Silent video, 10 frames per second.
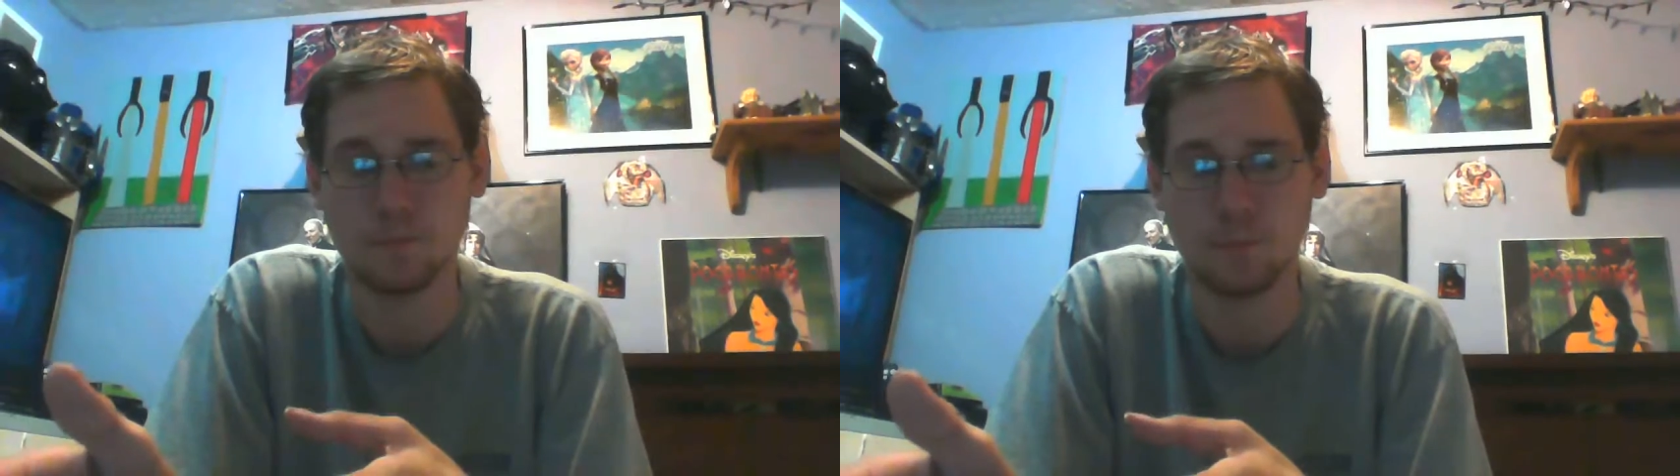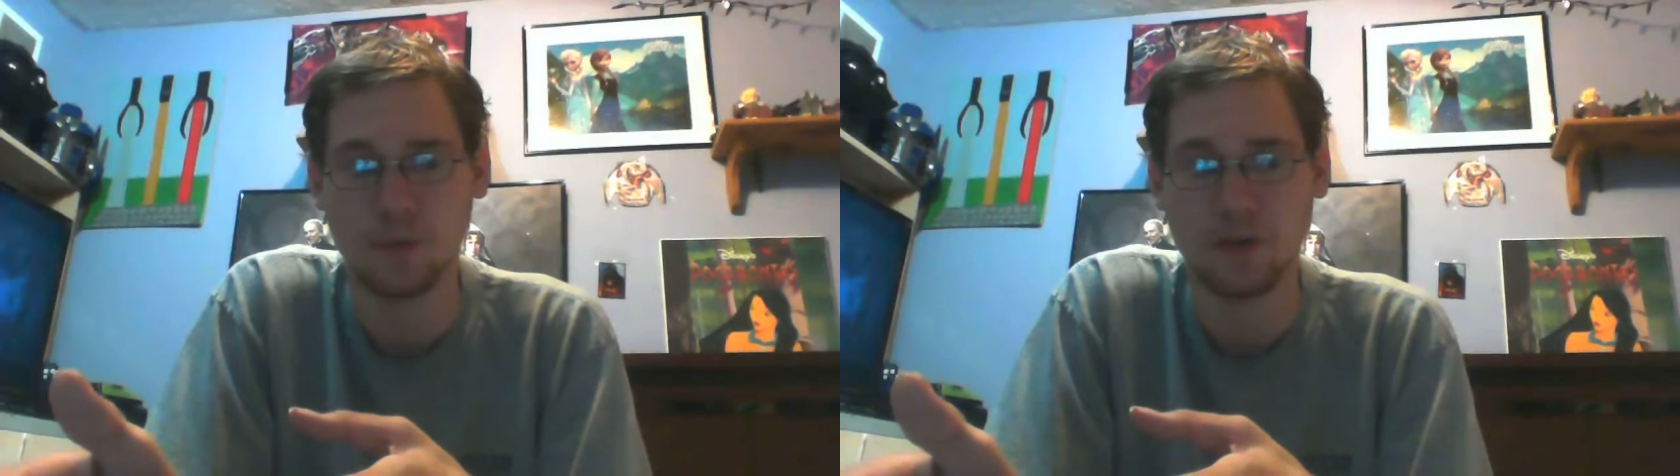
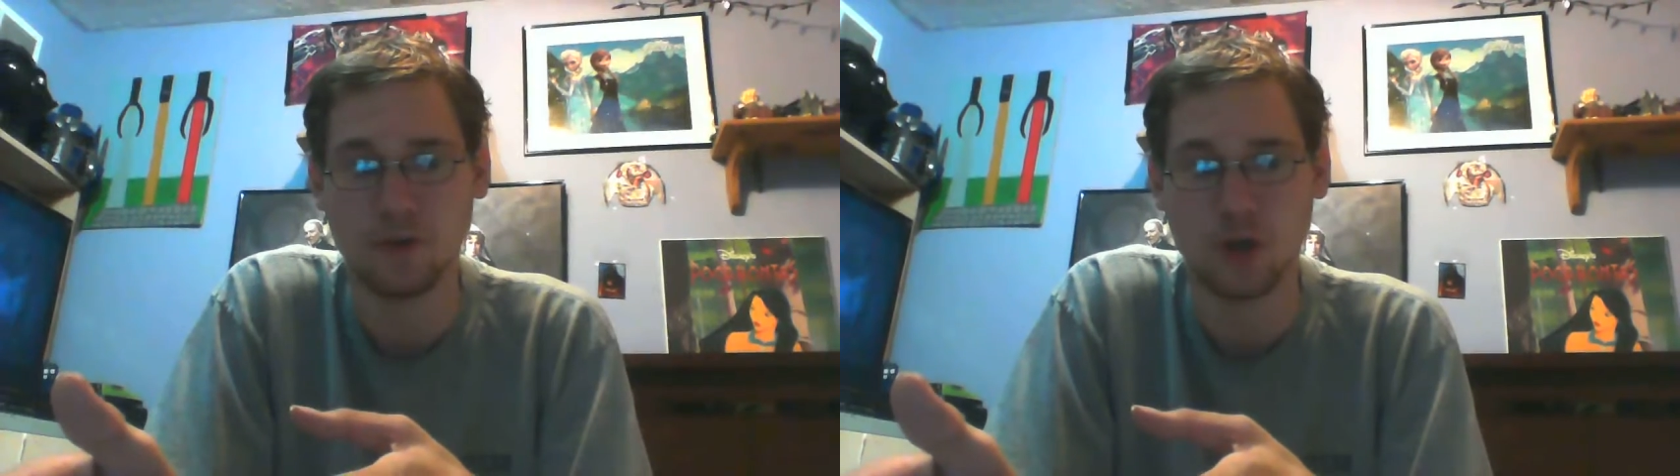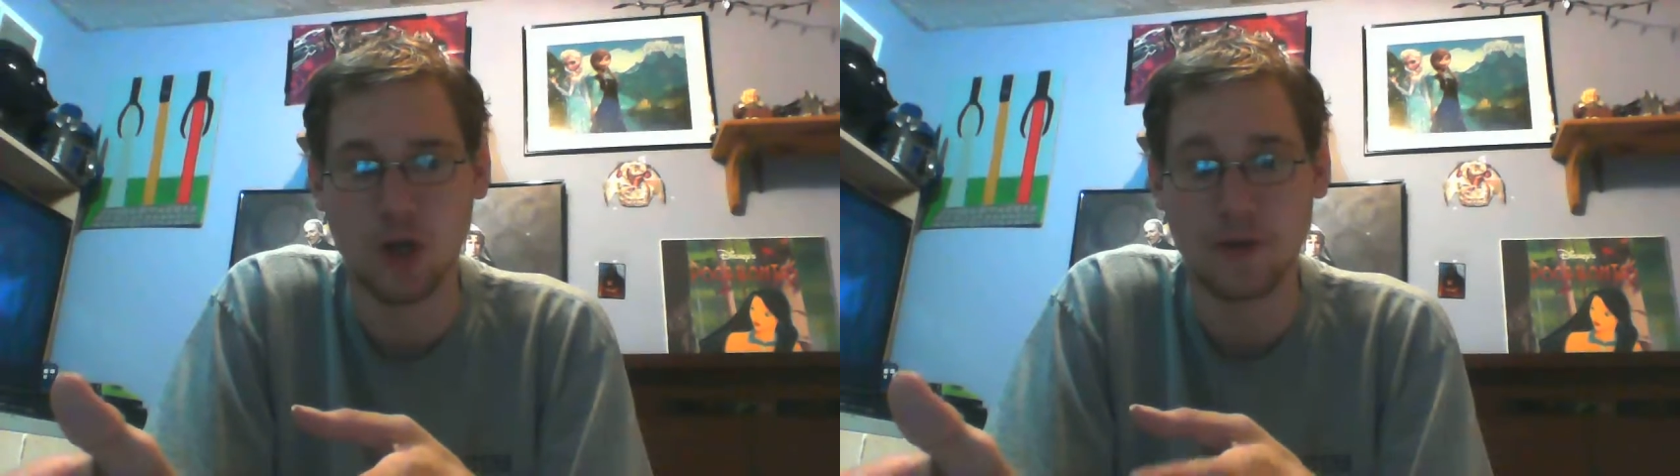believe it
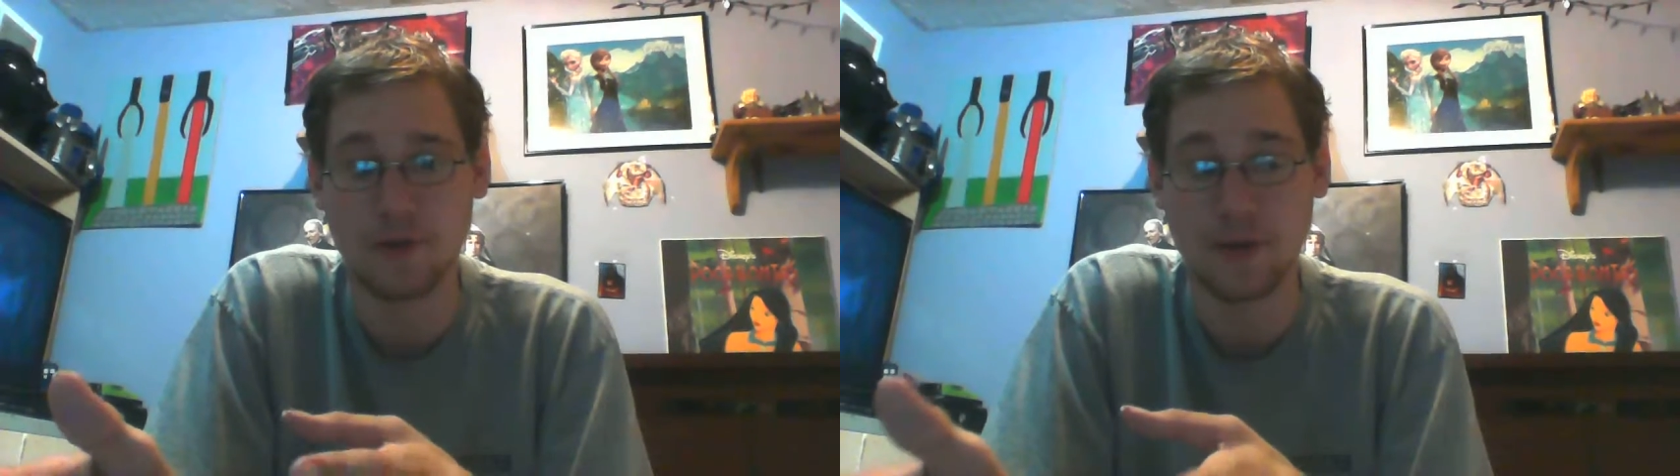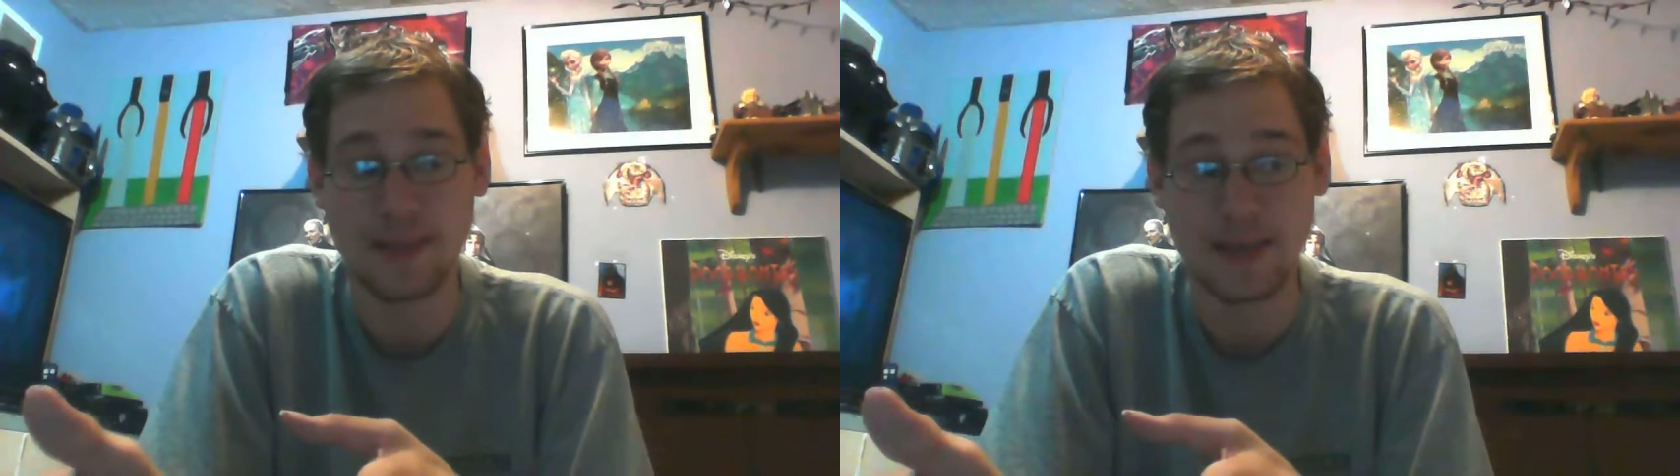or not,
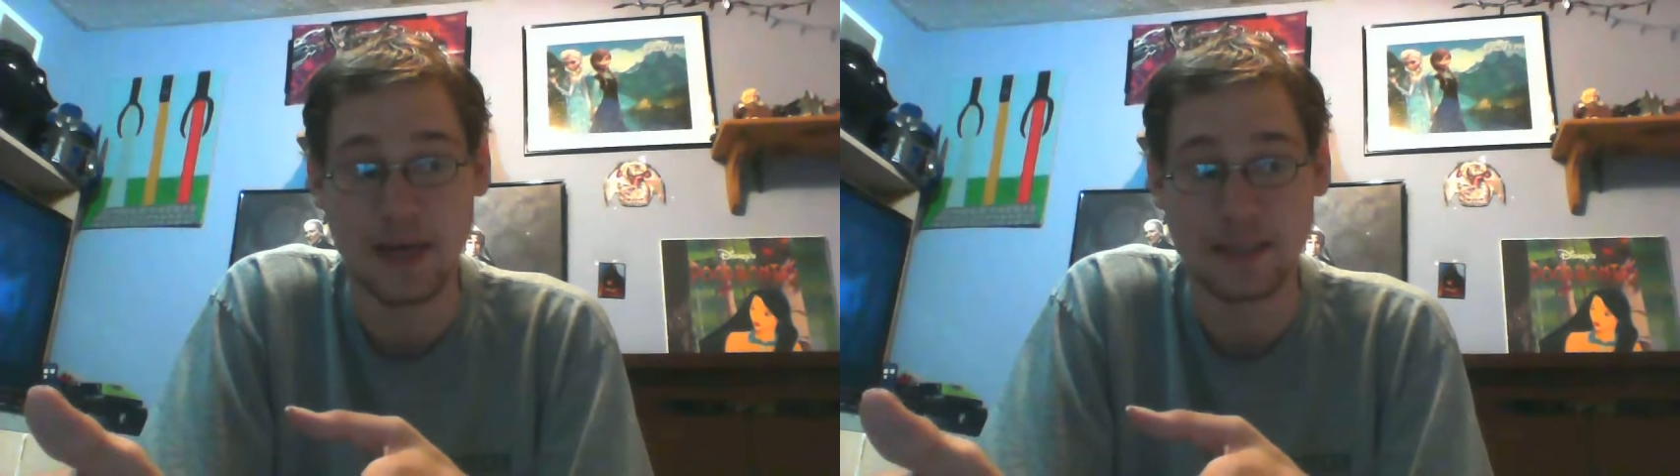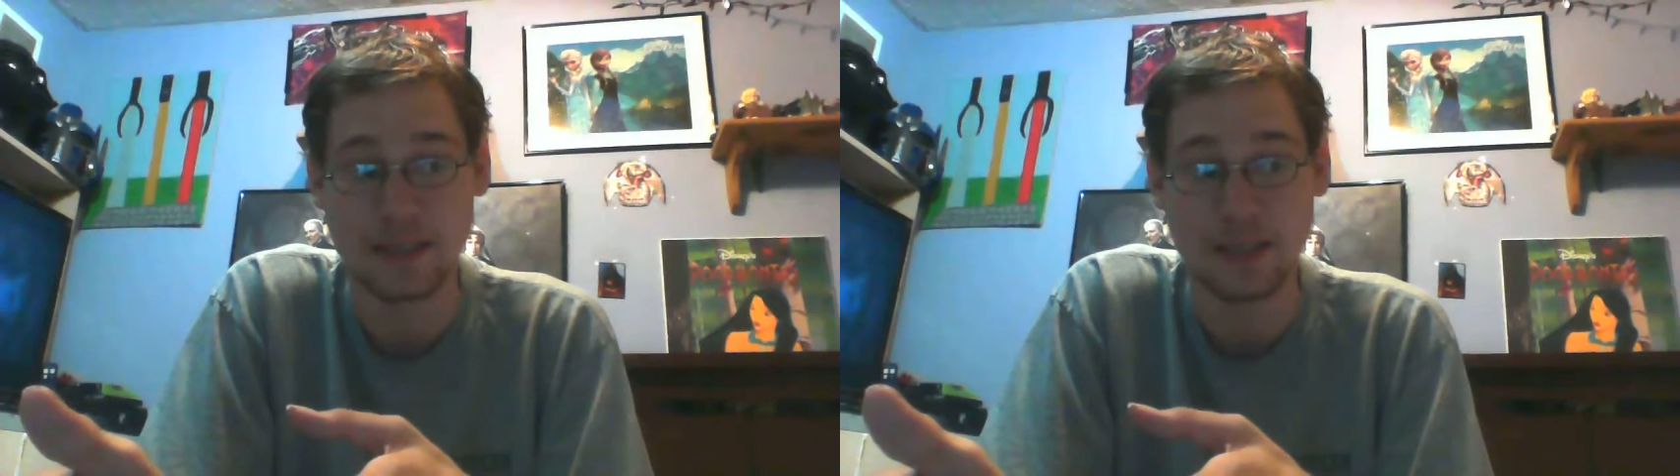
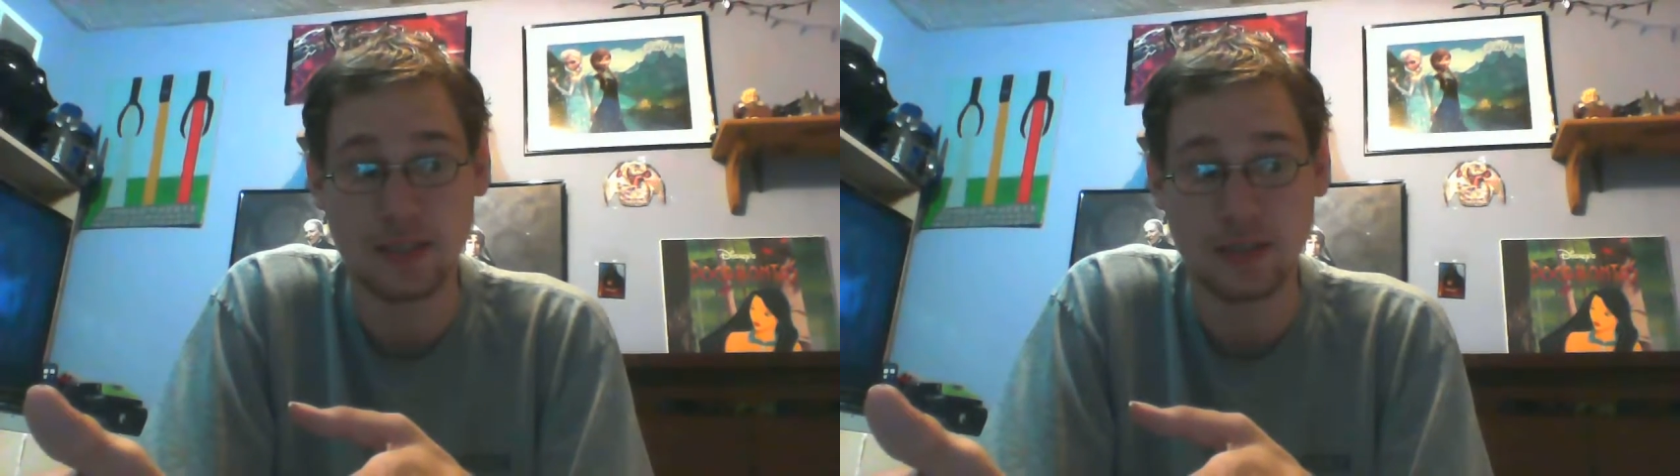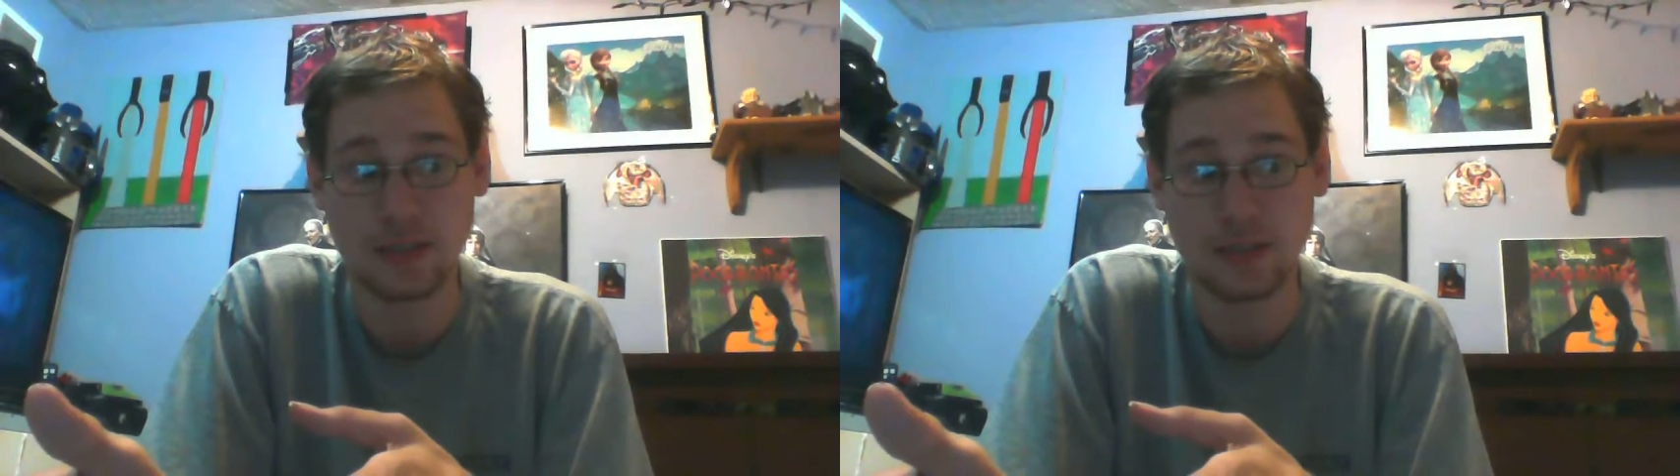3,000